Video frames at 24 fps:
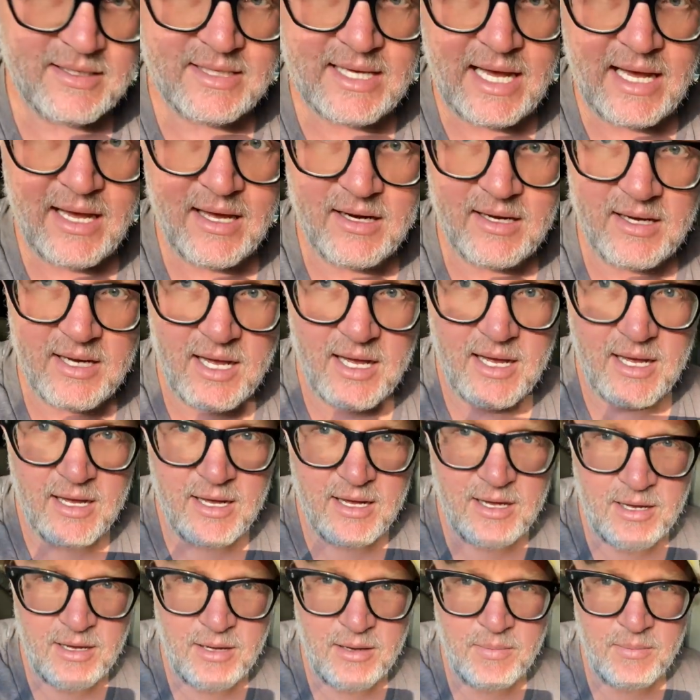that
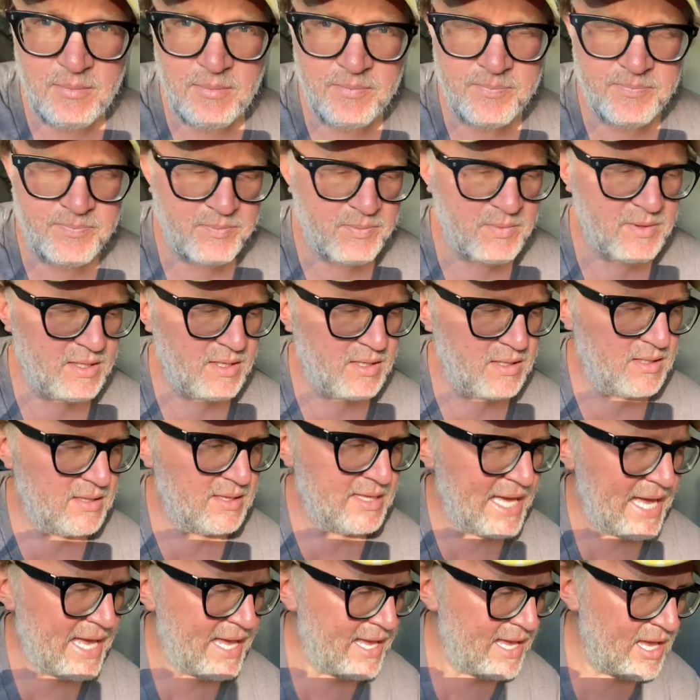
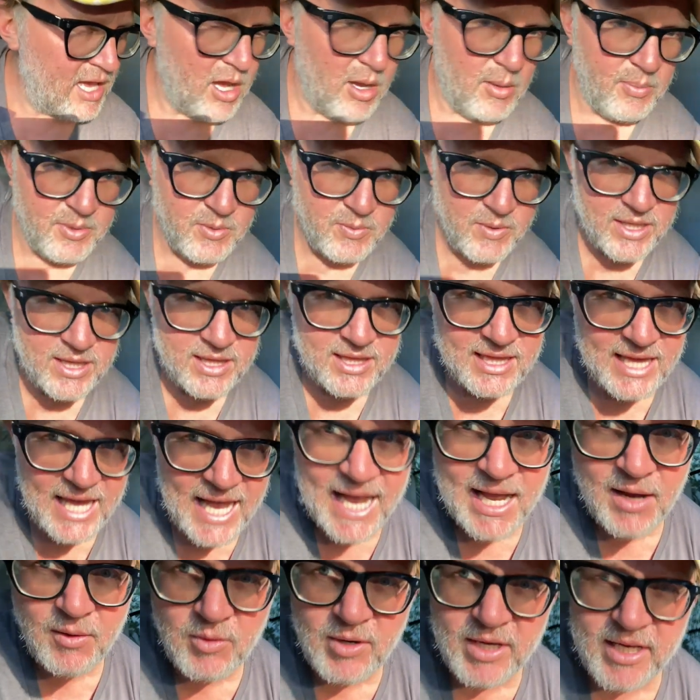that helped with
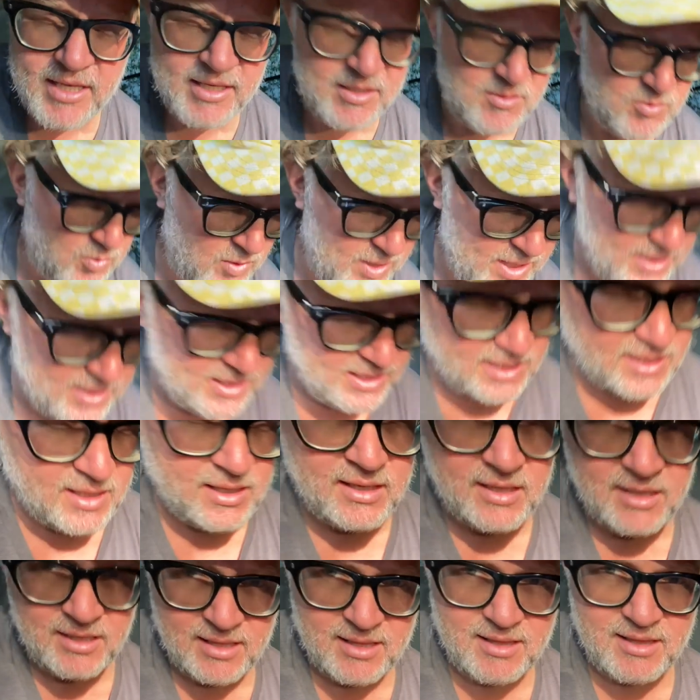that. One
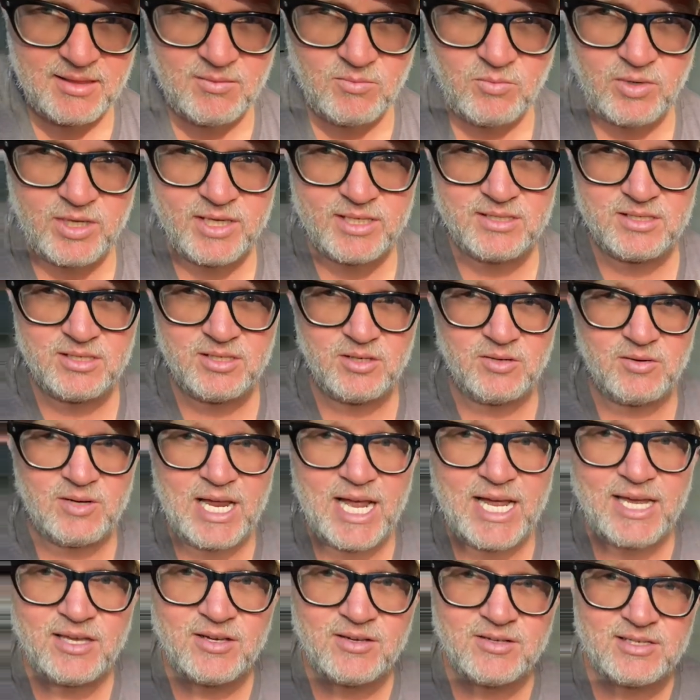thing was to
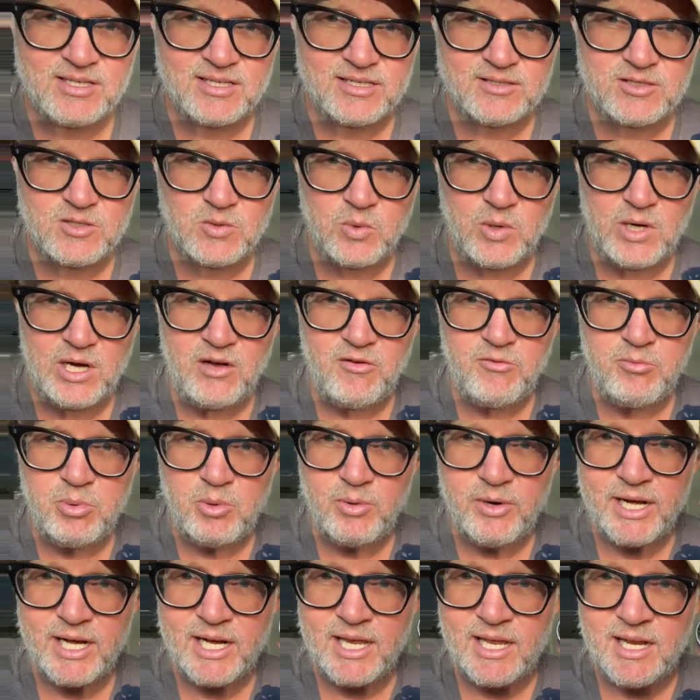not use these 12
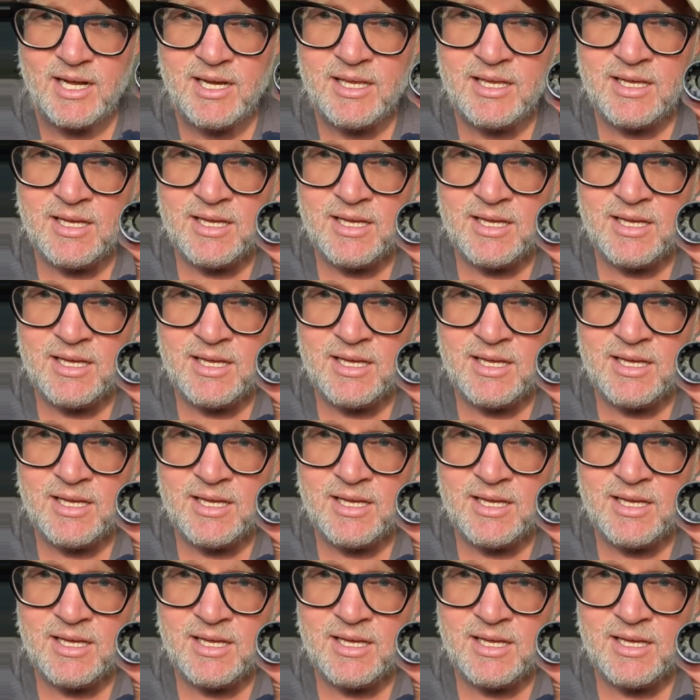pointed